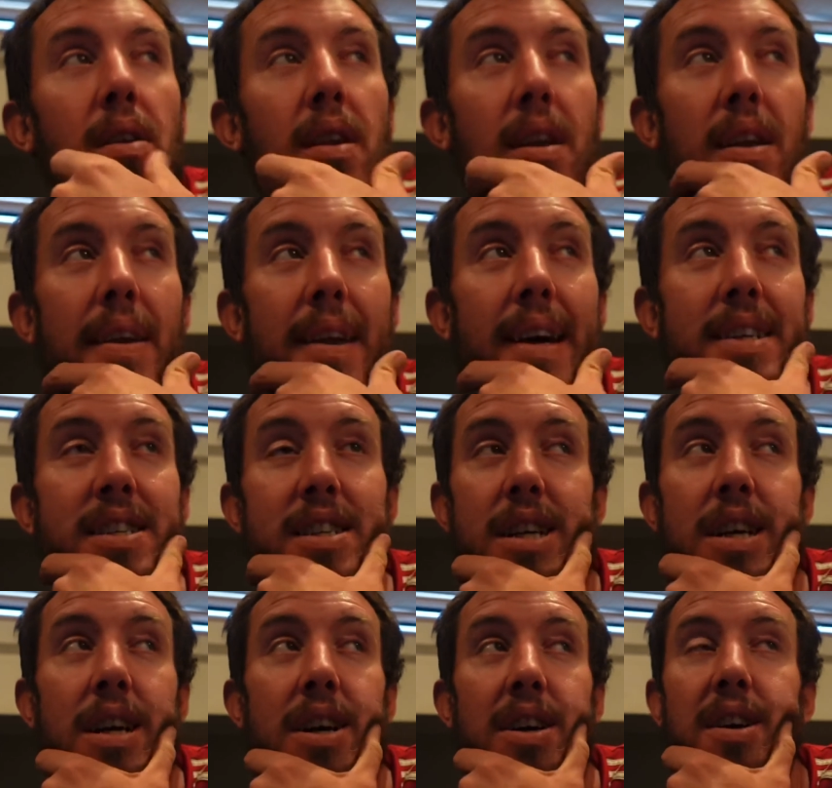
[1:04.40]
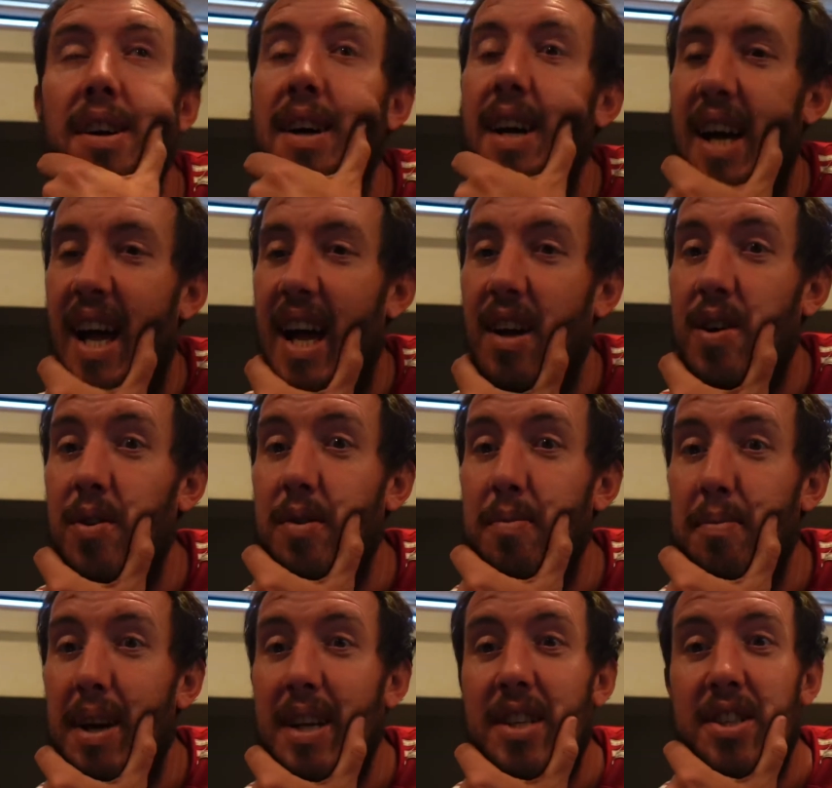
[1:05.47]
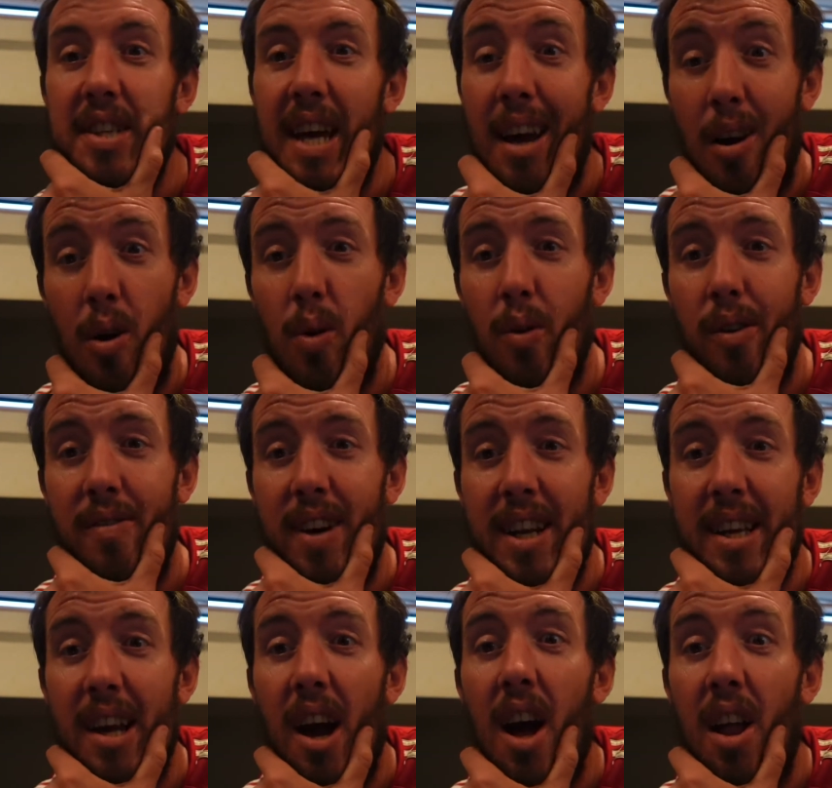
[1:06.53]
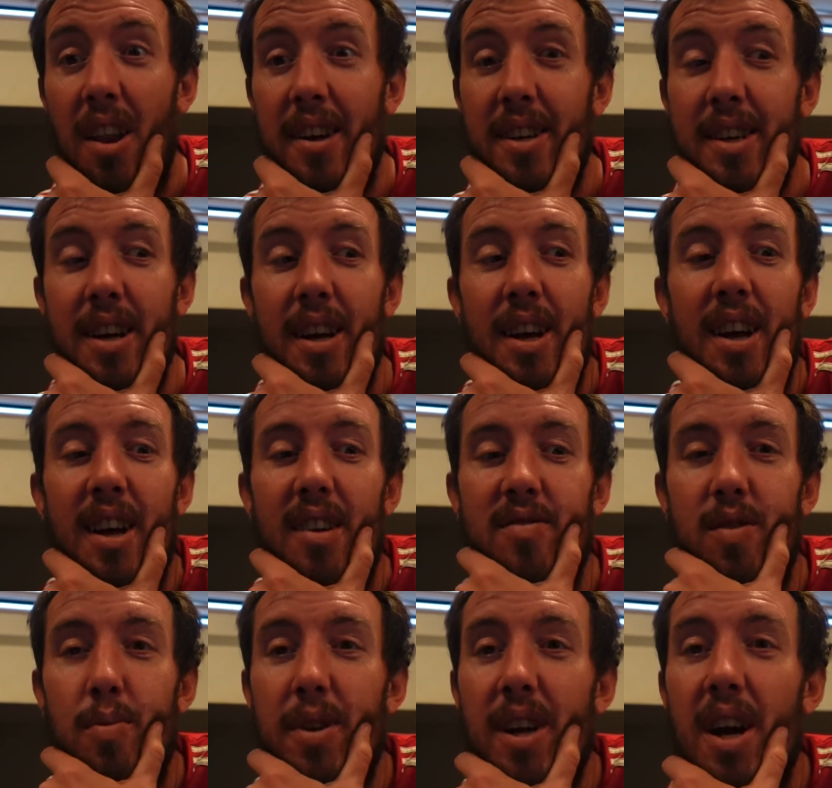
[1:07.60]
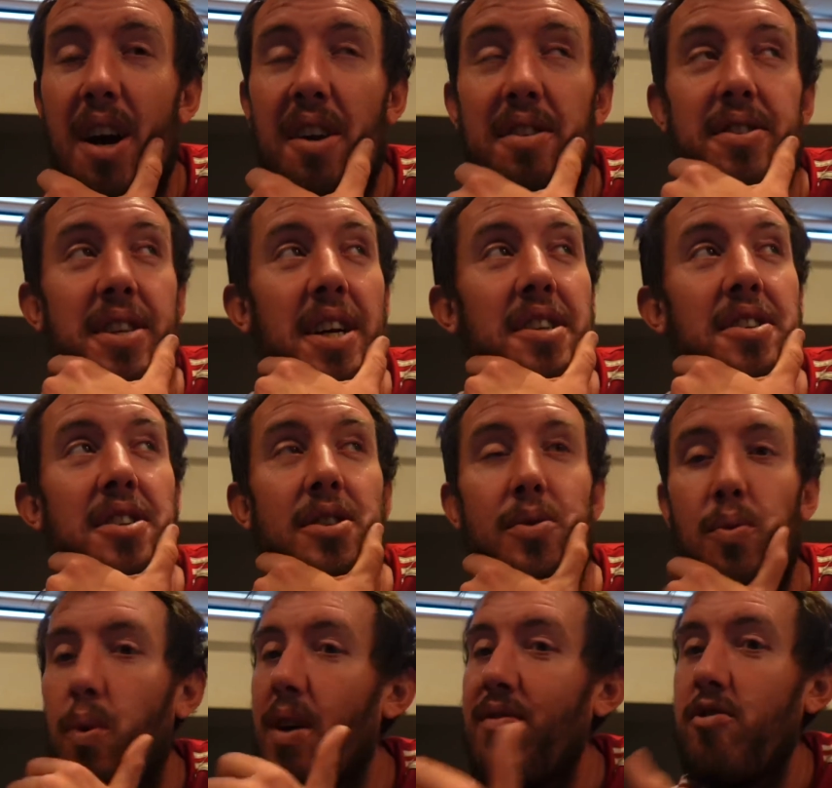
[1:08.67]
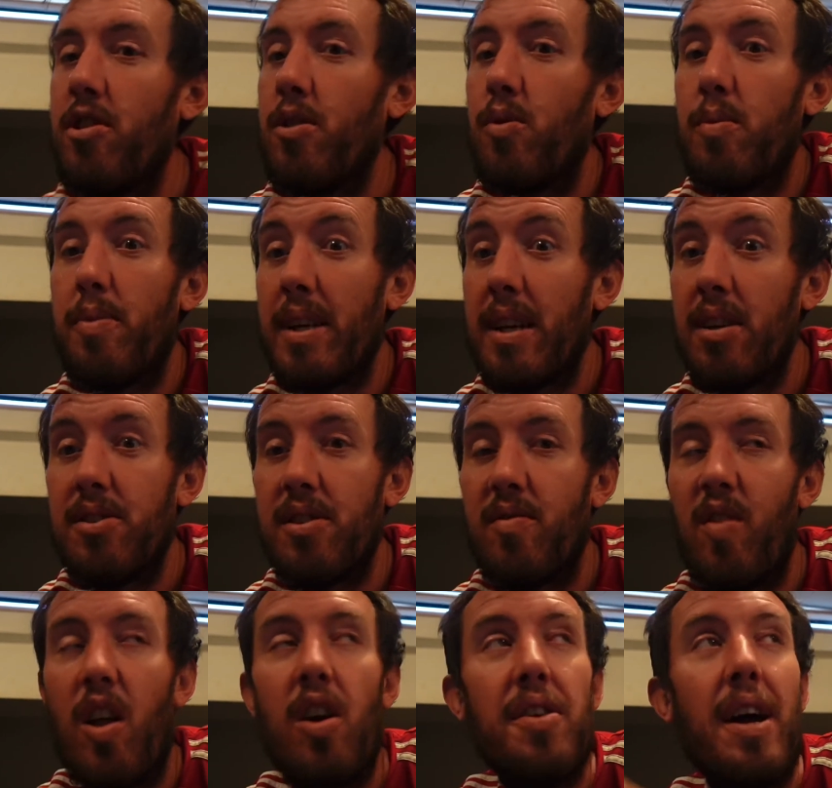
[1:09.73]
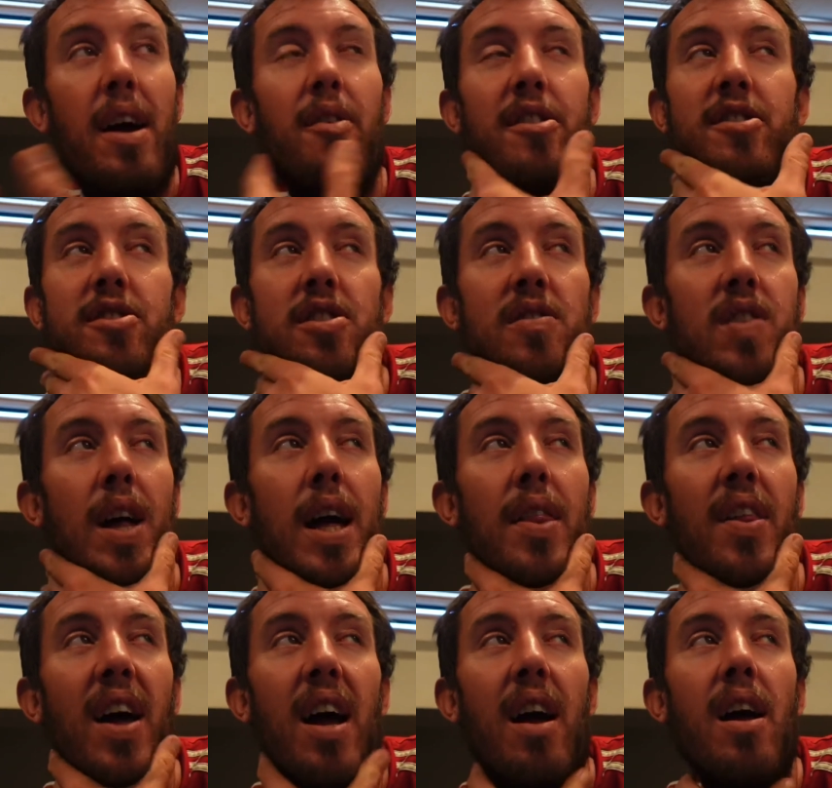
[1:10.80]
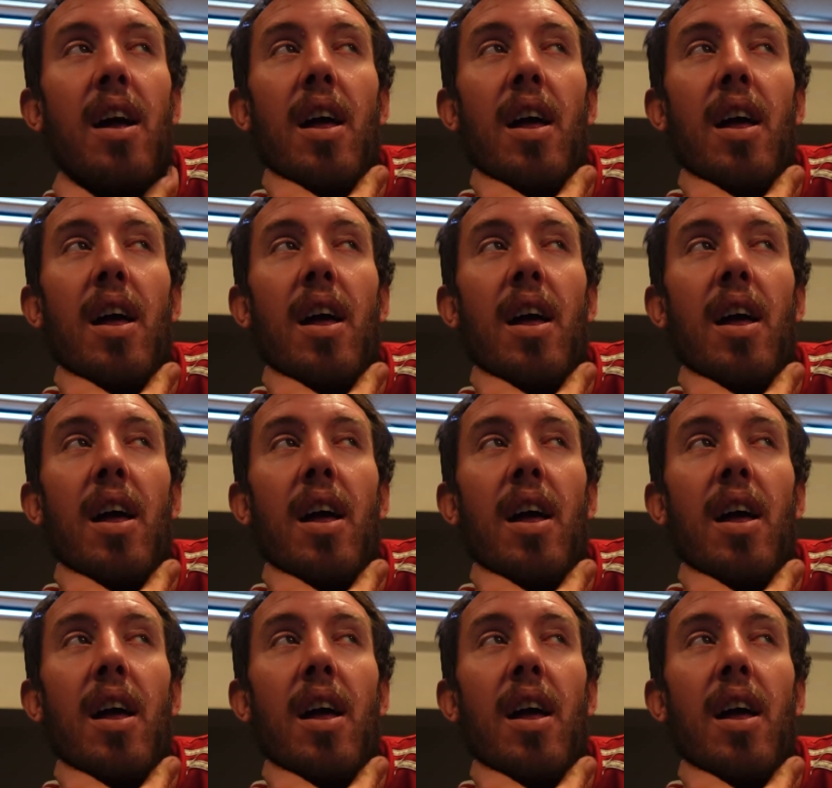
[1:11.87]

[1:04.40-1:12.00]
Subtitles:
last year I couldn't manage to get hold of any garlic from the garden centres, whether it was because of lockdown and stuff like that,